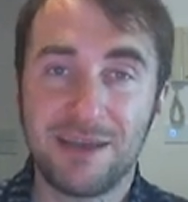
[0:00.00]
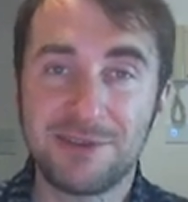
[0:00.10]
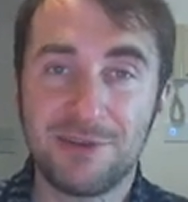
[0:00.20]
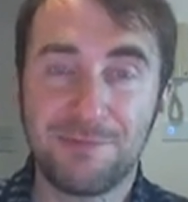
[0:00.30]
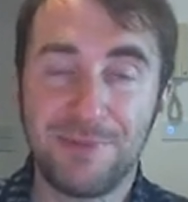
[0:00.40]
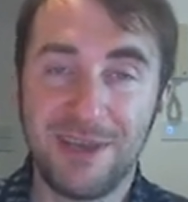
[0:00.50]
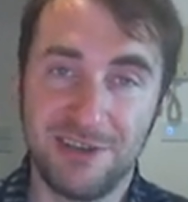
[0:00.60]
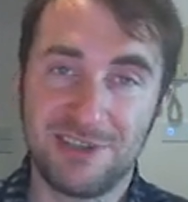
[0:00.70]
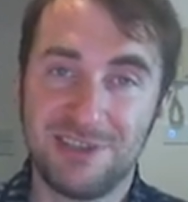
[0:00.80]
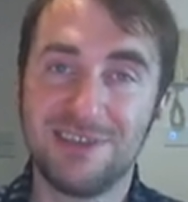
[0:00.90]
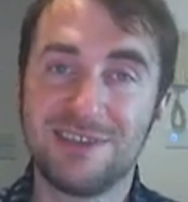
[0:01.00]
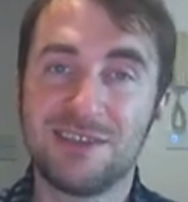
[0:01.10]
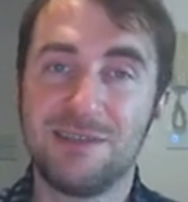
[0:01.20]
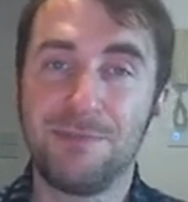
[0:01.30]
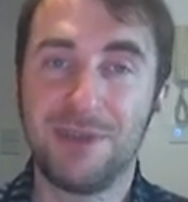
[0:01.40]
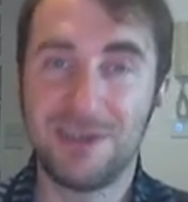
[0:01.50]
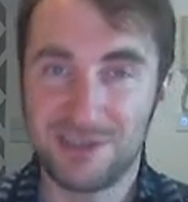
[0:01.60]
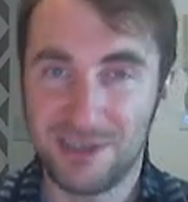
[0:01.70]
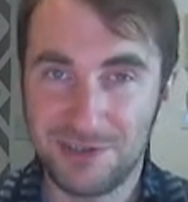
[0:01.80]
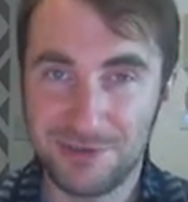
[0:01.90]
your pitch. This is the pitch
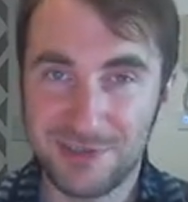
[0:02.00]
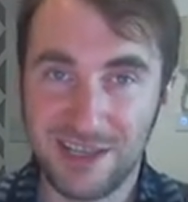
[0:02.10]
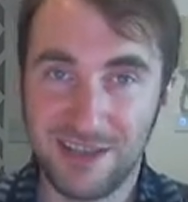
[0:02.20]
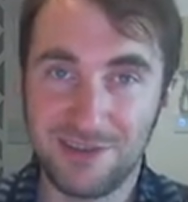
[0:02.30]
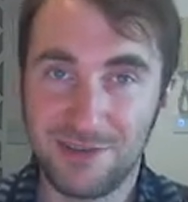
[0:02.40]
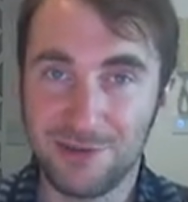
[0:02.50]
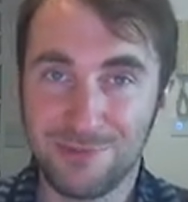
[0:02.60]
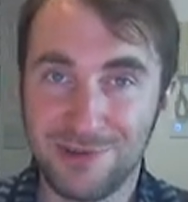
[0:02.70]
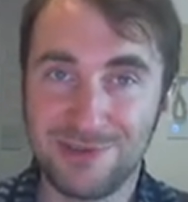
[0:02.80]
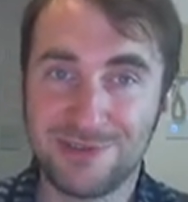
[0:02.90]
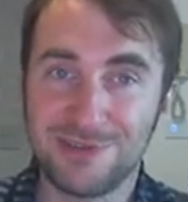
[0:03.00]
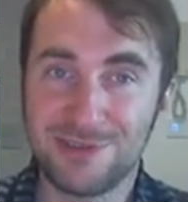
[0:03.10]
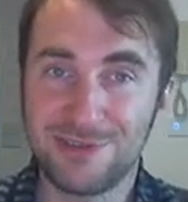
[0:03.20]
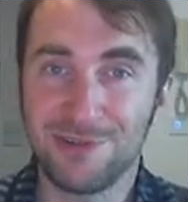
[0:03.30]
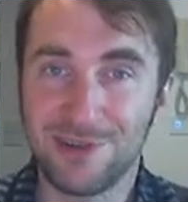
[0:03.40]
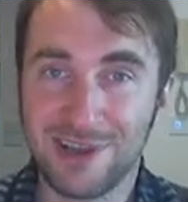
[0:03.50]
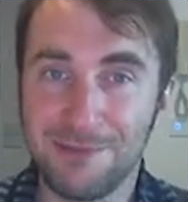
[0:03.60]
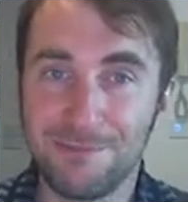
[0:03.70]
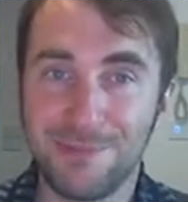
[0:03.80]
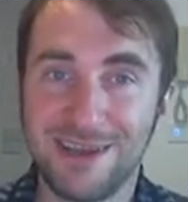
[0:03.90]
that you send to your producers, to your
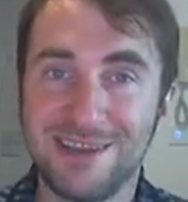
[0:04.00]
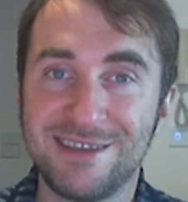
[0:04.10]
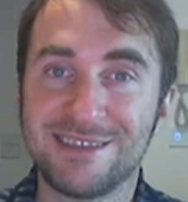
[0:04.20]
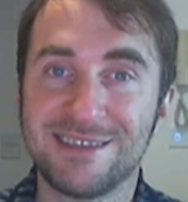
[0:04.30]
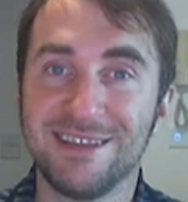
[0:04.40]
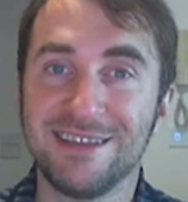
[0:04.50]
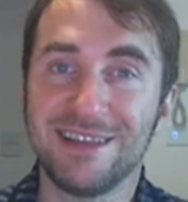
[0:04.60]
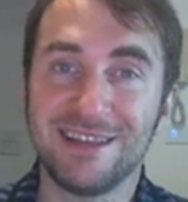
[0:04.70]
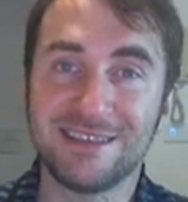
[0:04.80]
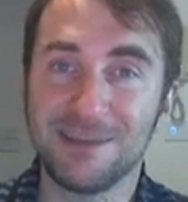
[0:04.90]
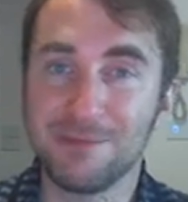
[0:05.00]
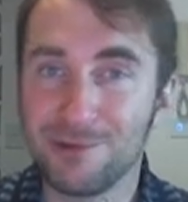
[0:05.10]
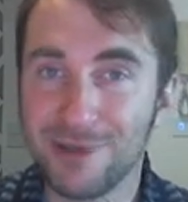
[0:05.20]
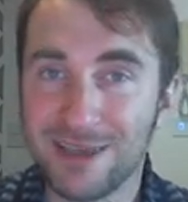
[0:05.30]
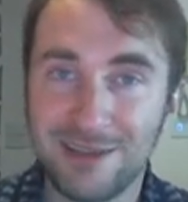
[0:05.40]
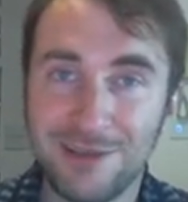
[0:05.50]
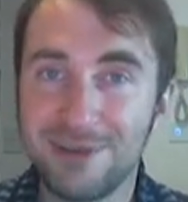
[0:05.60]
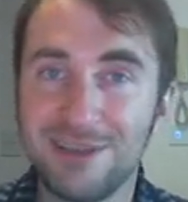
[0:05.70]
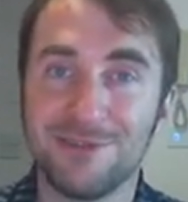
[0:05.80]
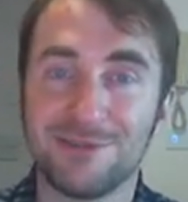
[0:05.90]
companies. It lets them quickly read
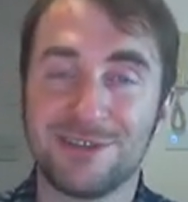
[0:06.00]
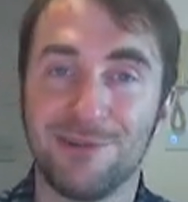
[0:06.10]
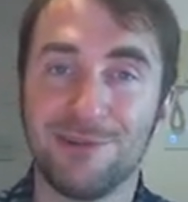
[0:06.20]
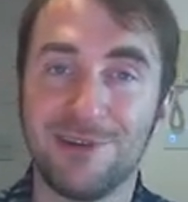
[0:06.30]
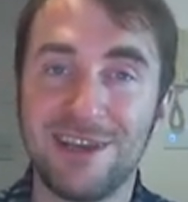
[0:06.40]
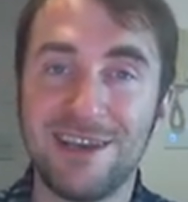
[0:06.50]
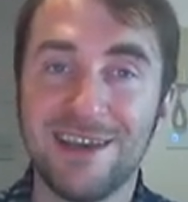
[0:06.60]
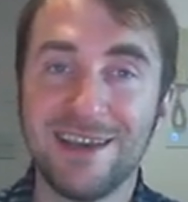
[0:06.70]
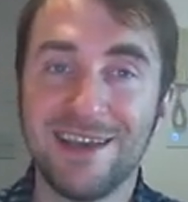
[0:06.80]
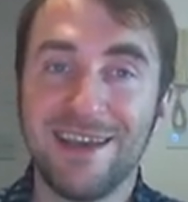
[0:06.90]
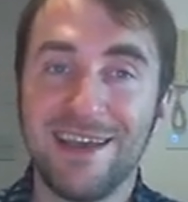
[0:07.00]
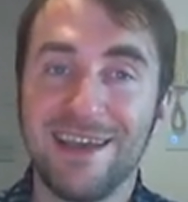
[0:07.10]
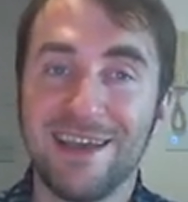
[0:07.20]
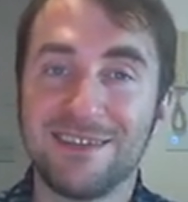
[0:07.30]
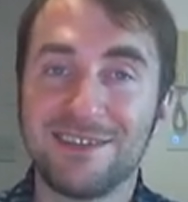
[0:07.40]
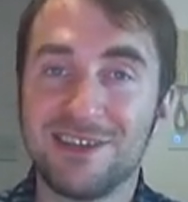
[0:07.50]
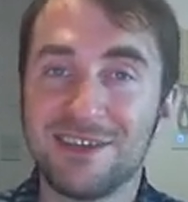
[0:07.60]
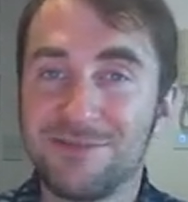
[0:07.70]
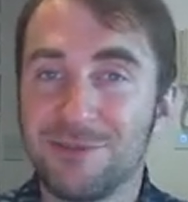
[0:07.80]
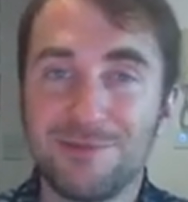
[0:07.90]
your story. And just
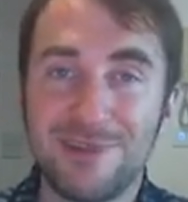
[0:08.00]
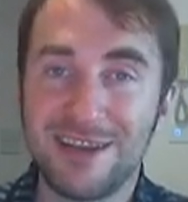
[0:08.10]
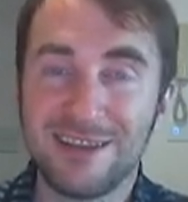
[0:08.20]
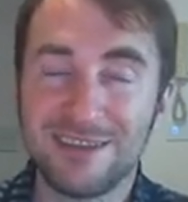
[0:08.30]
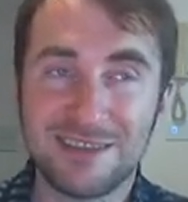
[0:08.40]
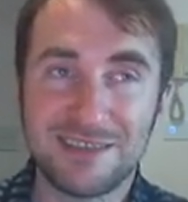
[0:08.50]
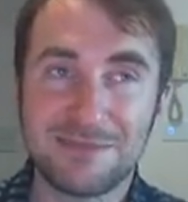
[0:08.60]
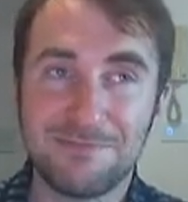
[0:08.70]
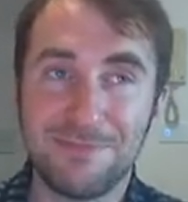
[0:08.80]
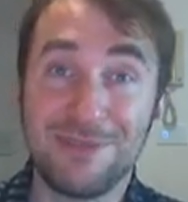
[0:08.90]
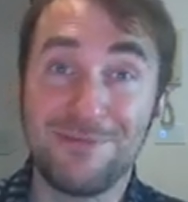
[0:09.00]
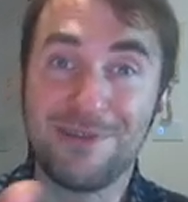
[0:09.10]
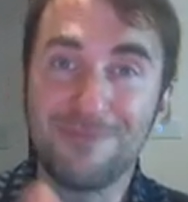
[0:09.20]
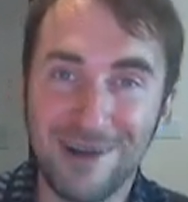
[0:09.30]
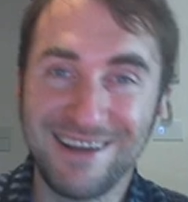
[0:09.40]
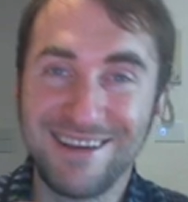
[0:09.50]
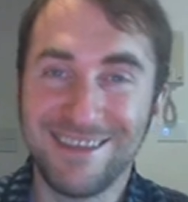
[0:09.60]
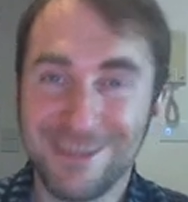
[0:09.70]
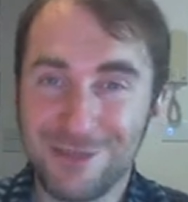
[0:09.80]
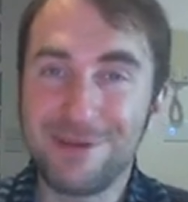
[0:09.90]
from reading this between 1 and
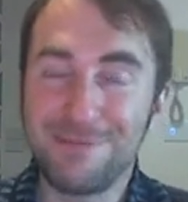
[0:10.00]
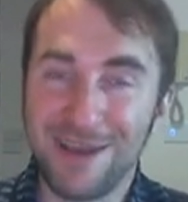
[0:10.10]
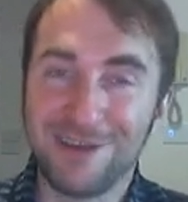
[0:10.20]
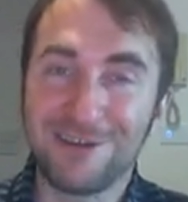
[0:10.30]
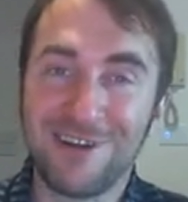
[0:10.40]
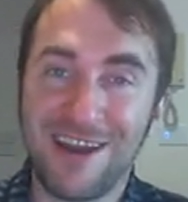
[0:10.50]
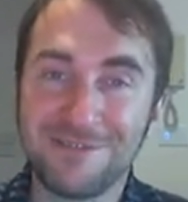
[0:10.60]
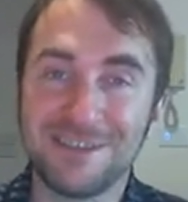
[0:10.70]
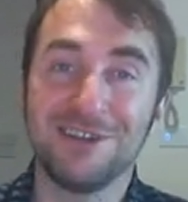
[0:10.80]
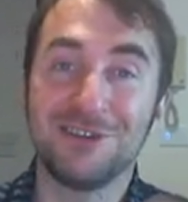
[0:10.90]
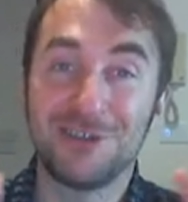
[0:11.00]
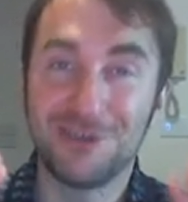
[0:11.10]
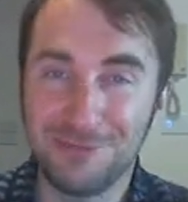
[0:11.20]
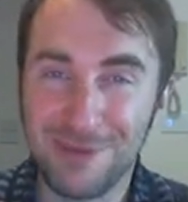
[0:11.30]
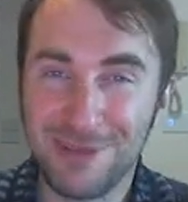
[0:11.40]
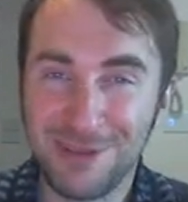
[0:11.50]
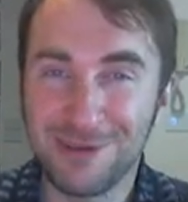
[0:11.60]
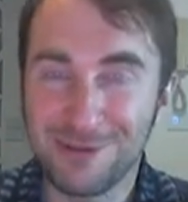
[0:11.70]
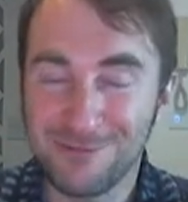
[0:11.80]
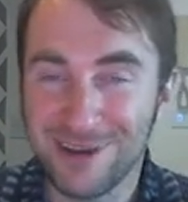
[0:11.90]
3 paragraphs, and it should be between
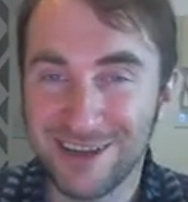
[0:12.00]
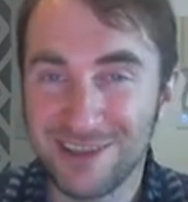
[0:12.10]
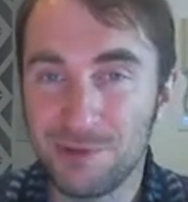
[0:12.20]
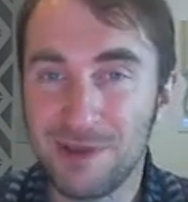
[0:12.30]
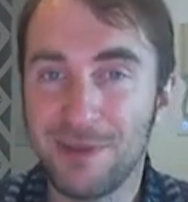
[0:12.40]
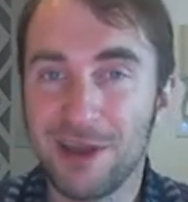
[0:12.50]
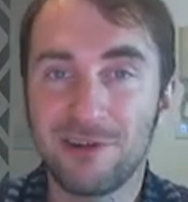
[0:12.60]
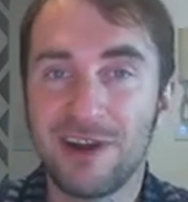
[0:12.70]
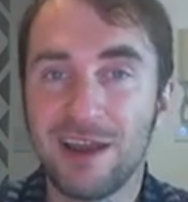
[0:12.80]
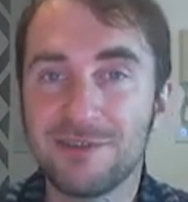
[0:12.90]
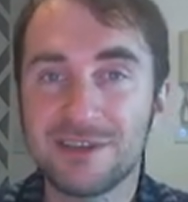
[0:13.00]
1 and 3 paragraphs,